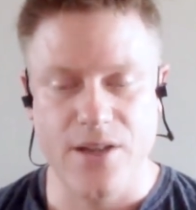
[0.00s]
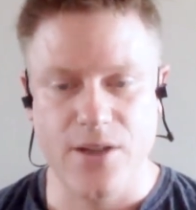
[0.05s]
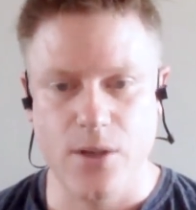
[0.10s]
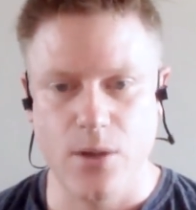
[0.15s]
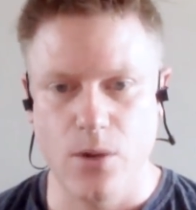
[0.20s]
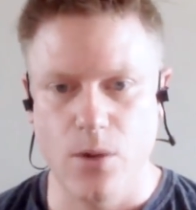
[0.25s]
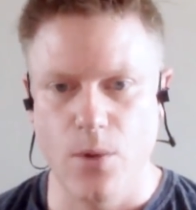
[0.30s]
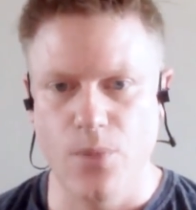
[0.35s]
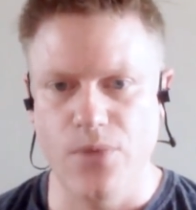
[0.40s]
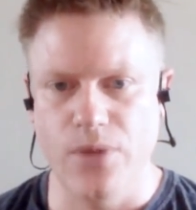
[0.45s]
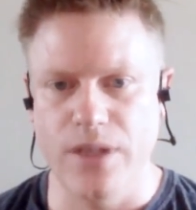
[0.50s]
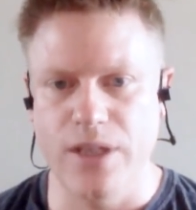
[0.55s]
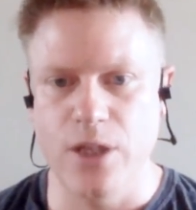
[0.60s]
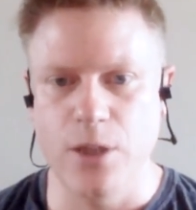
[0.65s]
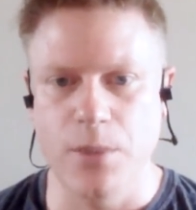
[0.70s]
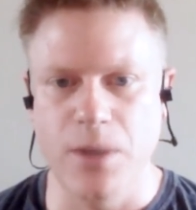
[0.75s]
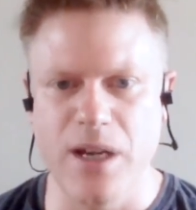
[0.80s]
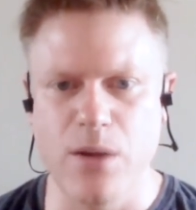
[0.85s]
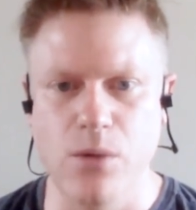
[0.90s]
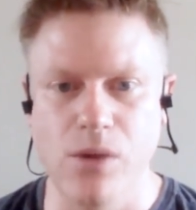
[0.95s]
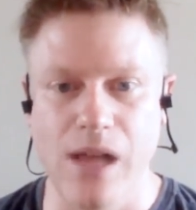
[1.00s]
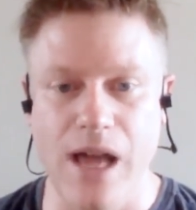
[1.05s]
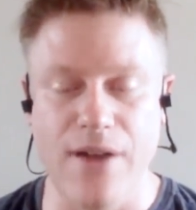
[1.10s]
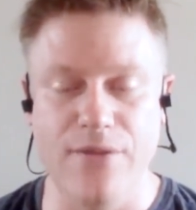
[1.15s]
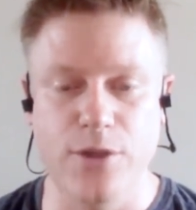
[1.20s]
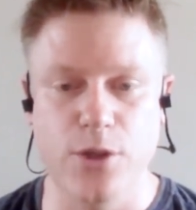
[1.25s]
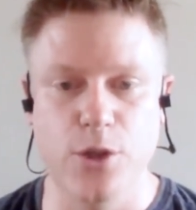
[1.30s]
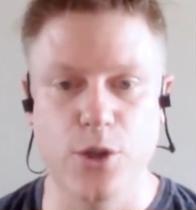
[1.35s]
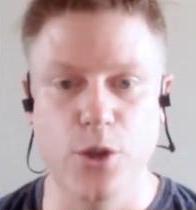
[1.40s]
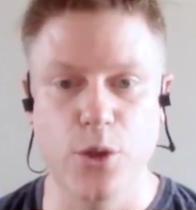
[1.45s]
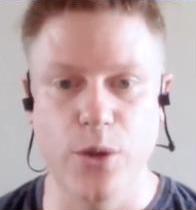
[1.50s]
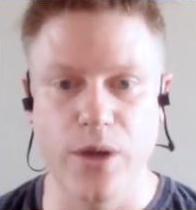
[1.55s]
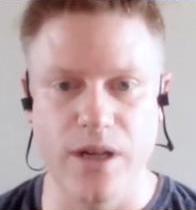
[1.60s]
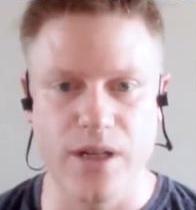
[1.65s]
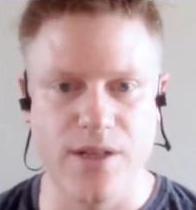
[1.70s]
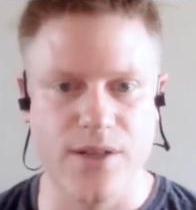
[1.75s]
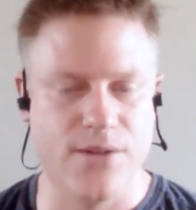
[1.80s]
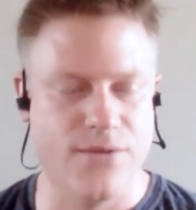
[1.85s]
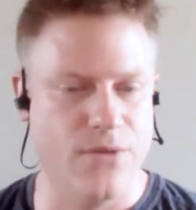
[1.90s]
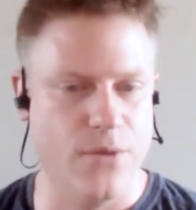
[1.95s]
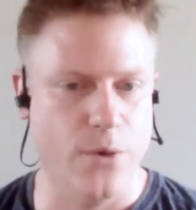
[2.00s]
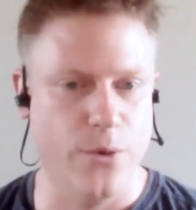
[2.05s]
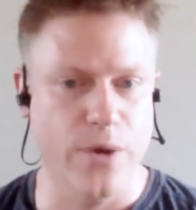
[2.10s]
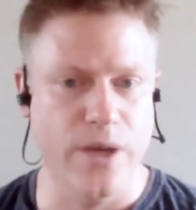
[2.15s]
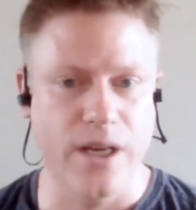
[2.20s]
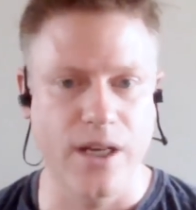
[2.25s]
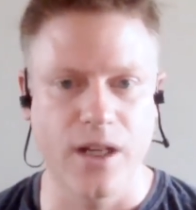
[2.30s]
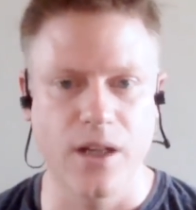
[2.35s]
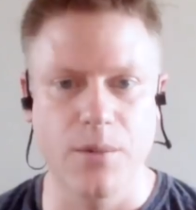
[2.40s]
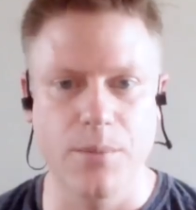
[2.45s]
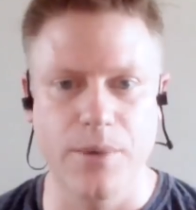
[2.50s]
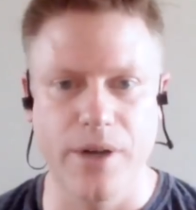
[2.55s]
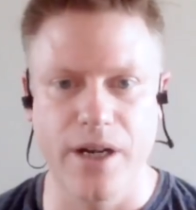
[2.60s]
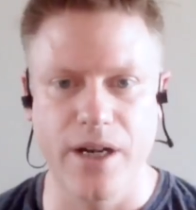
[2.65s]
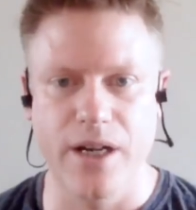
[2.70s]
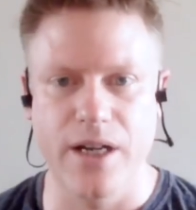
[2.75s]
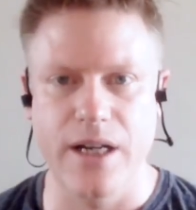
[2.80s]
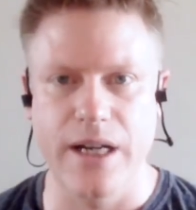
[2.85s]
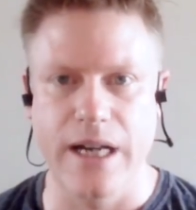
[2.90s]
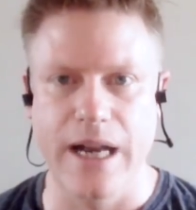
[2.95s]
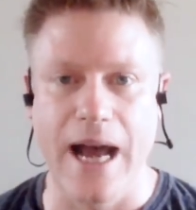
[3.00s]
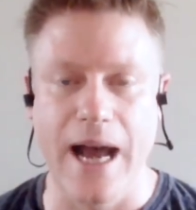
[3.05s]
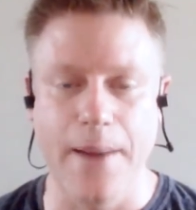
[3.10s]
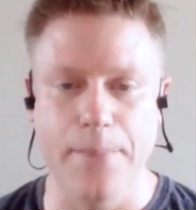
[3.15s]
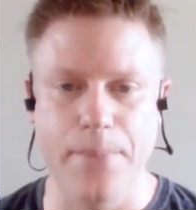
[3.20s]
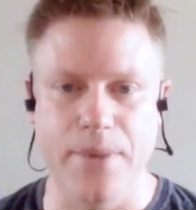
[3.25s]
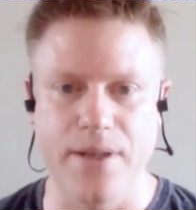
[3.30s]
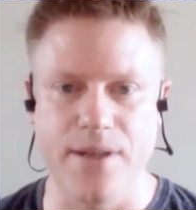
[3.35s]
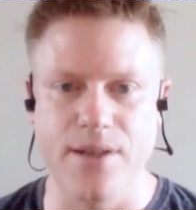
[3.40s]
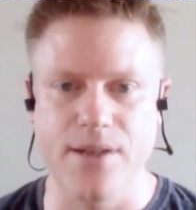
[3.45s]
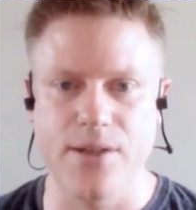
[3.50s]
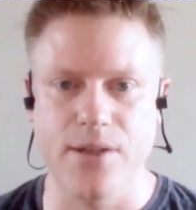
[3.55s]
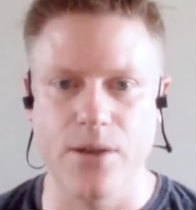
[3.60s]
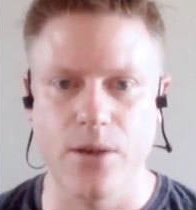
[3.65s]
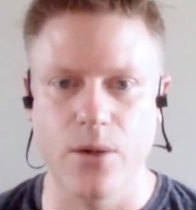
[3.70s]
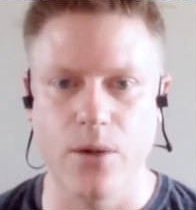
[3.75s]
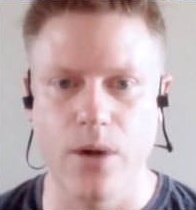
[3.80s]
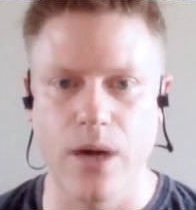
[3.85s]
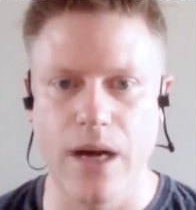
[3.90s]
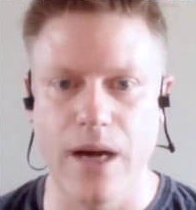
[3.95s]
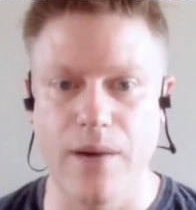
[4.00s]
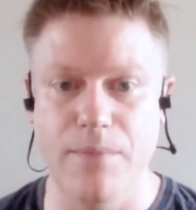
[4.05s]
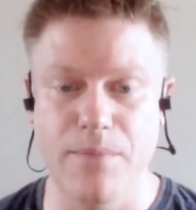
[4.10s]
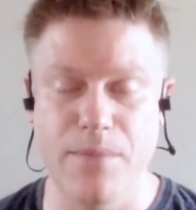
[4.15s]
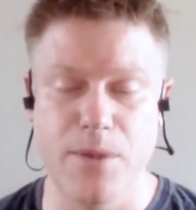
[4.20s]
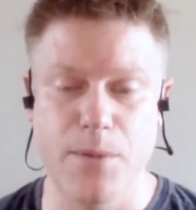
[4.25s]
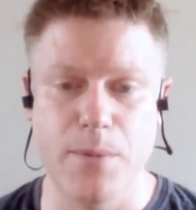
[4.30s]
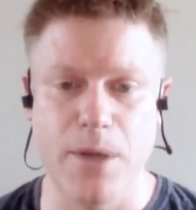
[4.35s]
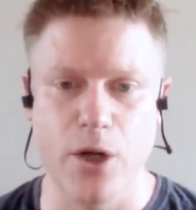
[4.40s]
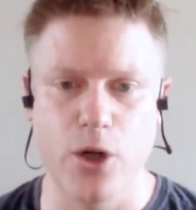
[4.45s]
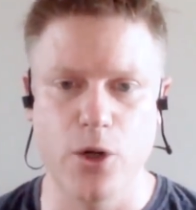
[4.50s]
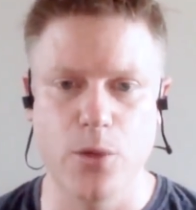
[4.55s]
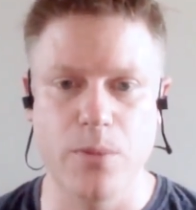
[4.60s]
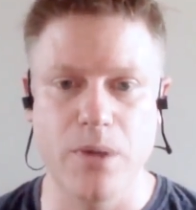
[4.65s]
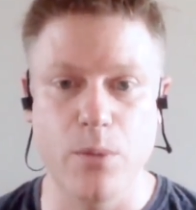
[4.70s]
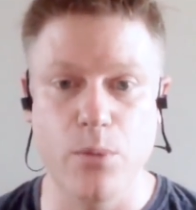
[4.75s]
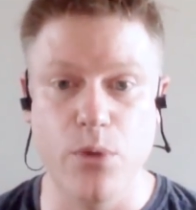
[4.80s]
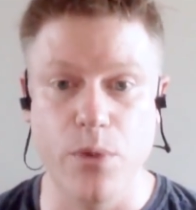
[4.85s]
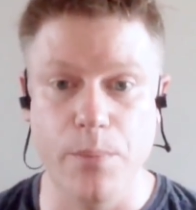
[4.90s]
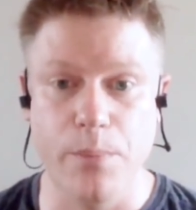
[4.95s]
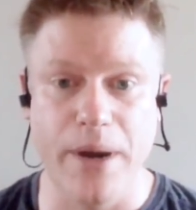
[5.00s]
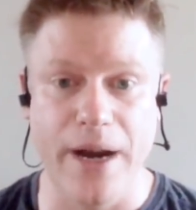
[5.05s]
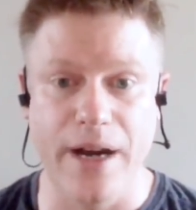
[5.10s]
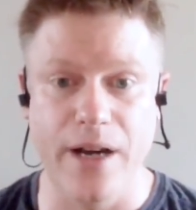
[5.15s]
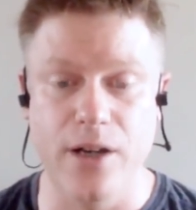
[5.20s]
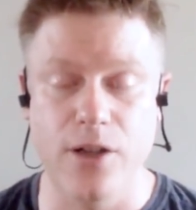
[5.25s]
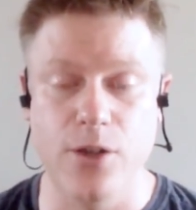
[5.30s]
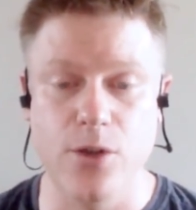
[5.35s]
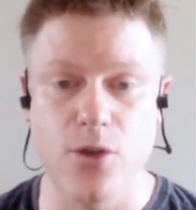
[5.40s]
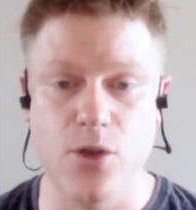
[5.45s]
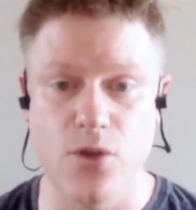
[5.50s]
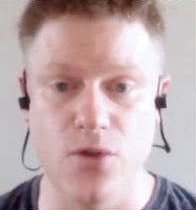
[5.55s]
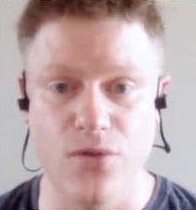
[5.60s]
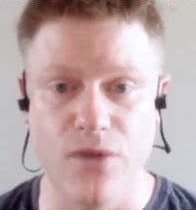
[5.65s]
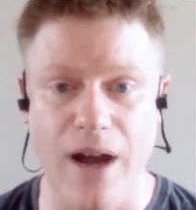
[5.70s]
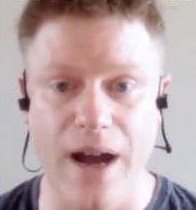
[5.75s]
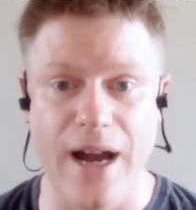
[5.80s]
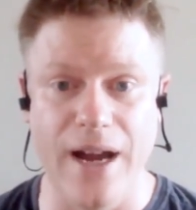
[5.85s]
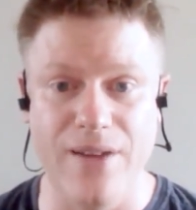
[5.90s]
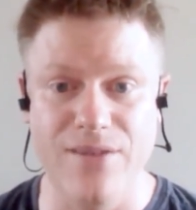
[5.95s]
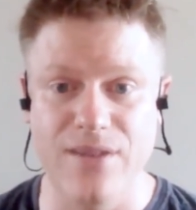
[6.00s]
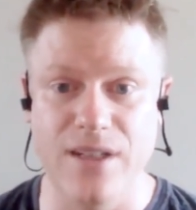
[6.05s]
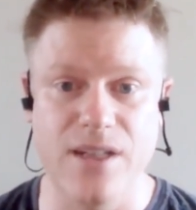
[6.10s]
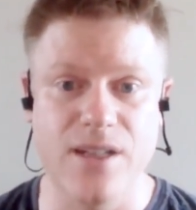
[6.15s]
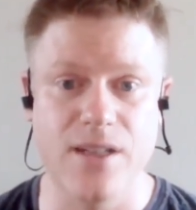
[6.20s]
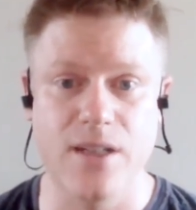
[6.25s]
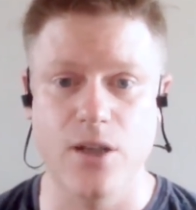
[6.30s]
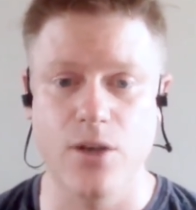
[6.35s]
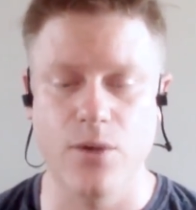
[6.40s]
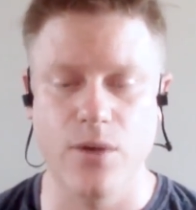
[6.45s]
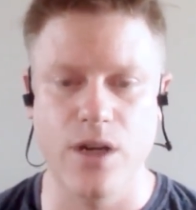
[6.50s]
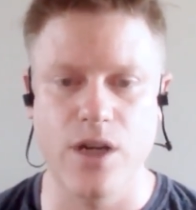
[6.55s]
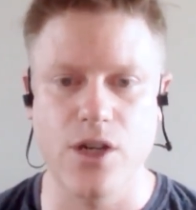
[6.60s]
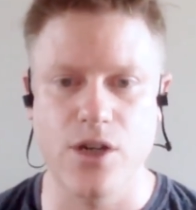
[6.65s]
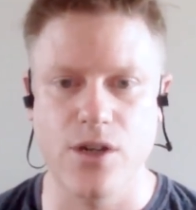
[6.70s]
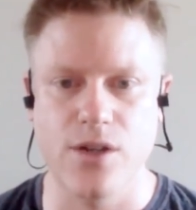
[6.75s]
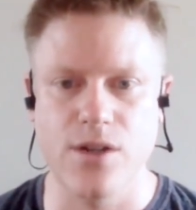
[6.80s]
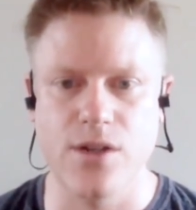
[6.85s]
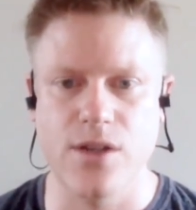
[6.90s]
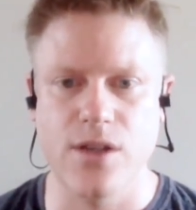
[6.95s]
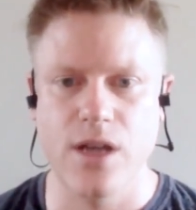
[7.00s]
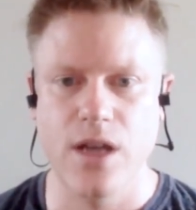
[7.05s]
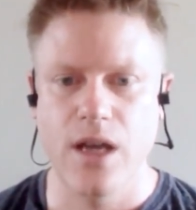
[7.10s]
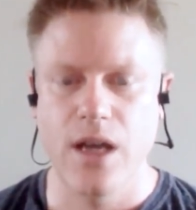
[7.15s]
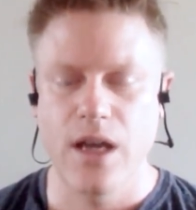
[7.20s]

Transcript: hopefully nobody will have to do this for real, but it happens. So it's better to be prepared to survive these situations.